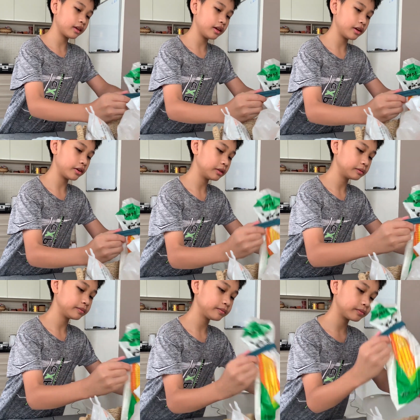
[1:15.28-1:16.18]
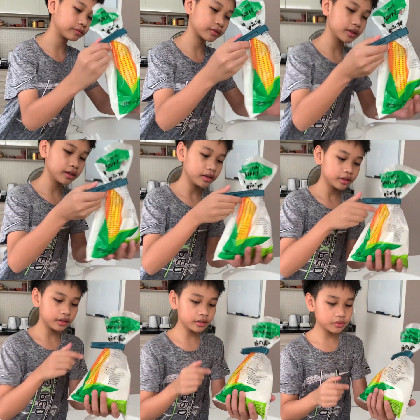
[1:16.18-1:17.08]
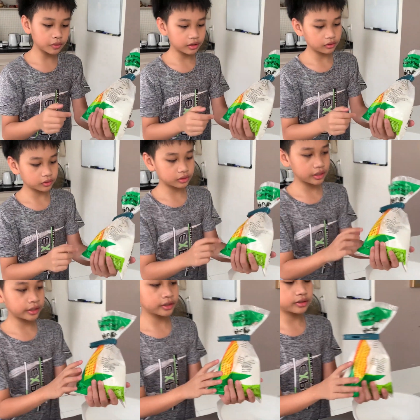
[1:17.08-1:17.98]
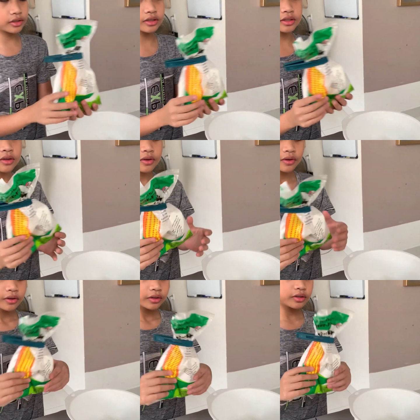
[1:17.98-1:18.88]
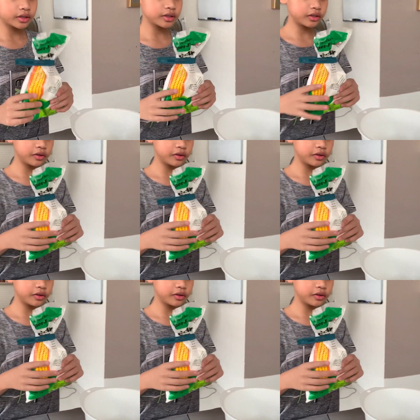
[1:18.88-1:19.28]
here. This is what it looks like. It's just you